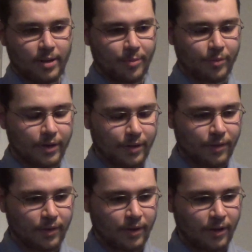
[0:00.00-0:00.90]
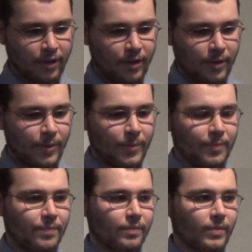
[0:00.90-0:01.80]
up with,
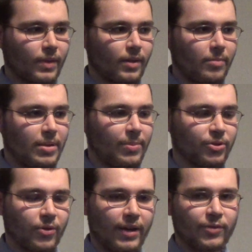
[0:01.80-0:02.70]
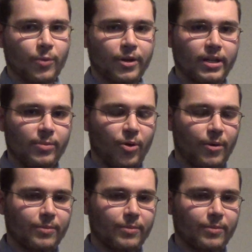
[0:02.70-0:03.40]
people don't have to work anymore.